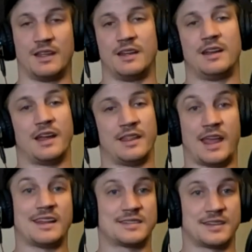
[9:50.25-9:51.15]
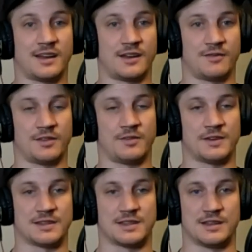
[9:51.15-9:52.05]
And that side of the fitness
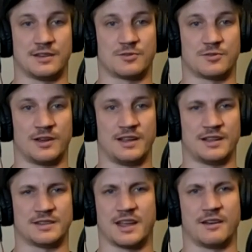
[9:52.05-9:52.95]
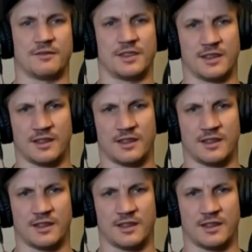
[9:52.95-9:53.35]
industry is kind of the